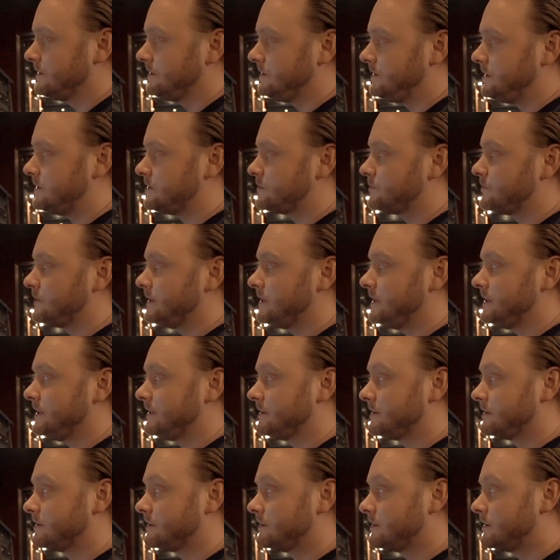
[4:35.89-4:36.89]
that's really
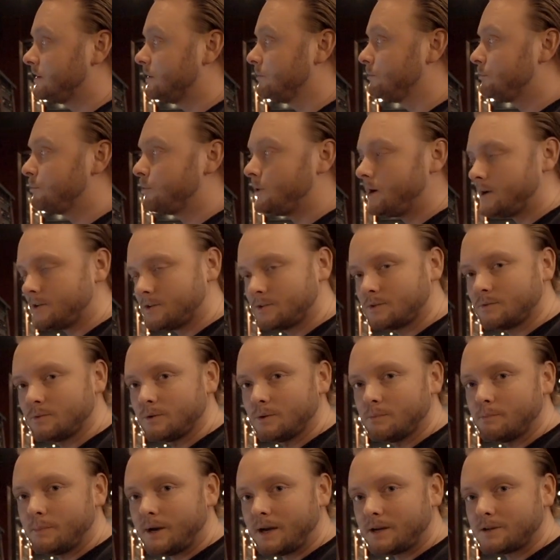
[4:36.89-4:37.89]
compressed to
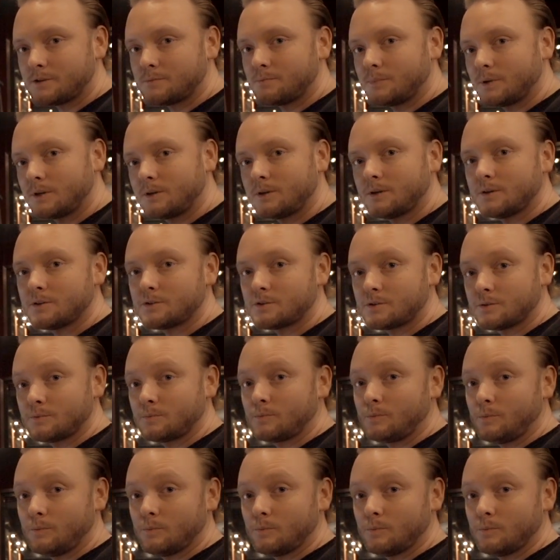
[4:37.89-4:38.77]
the max, because